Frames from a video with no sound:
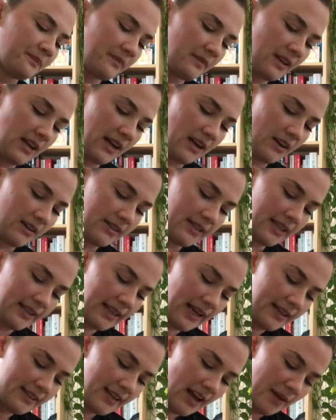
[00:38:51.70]
and I'll set
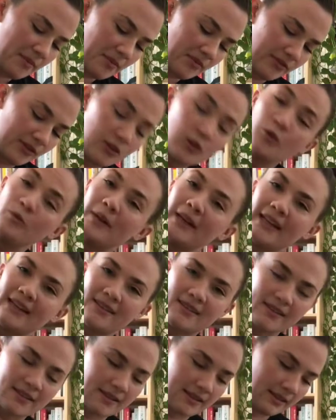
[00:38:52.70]
that timer for 2
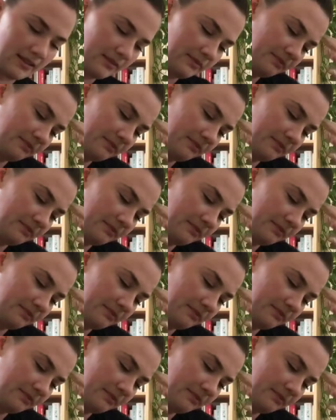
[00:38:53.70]
minutes.